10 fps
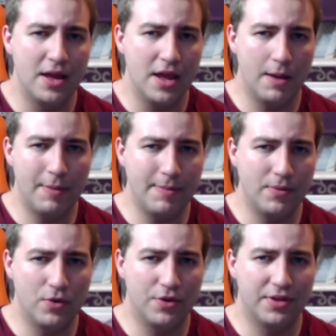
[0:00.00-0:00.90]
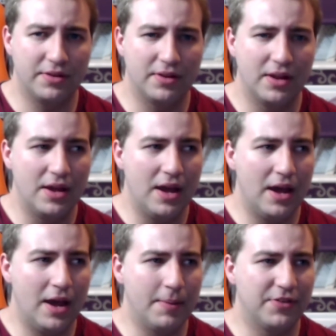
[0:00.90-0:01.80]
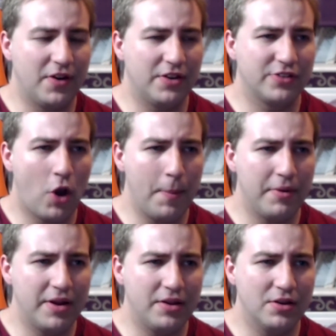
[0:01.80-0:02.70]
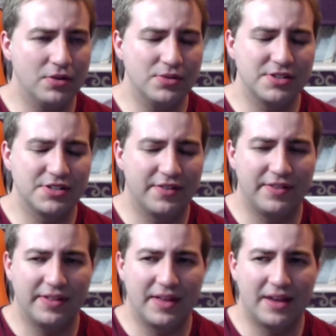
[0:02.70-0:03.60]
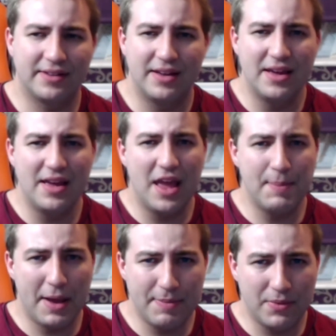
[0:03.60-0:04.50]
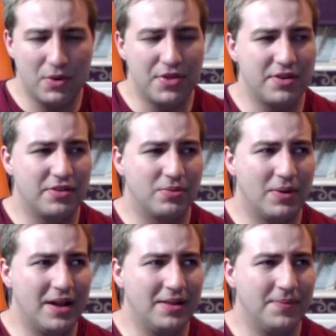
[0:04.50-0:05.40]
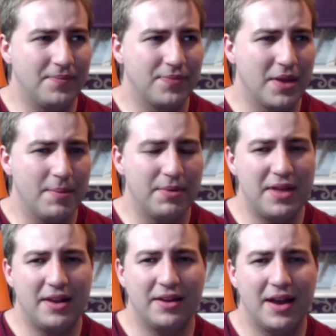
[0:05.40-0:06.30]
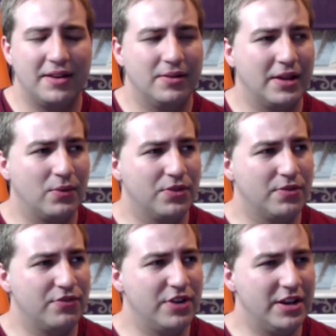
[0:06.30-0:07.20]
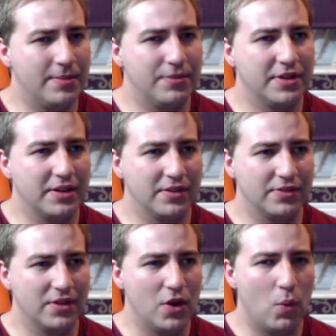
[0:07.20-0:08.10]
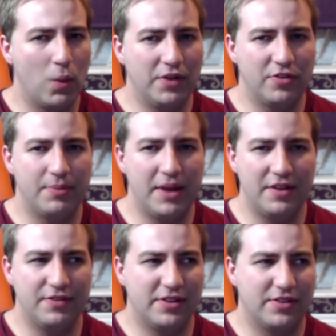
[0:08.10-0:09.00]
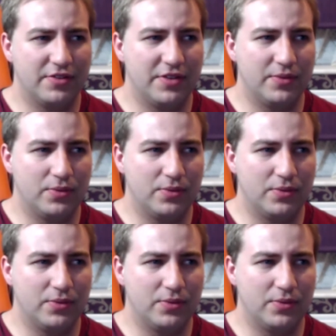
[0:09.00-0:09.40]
it might be worth it. As far as copyright goes and stuff like that, it might be worth it as well. But then again, like with the Freedom thing, one of the benefits of it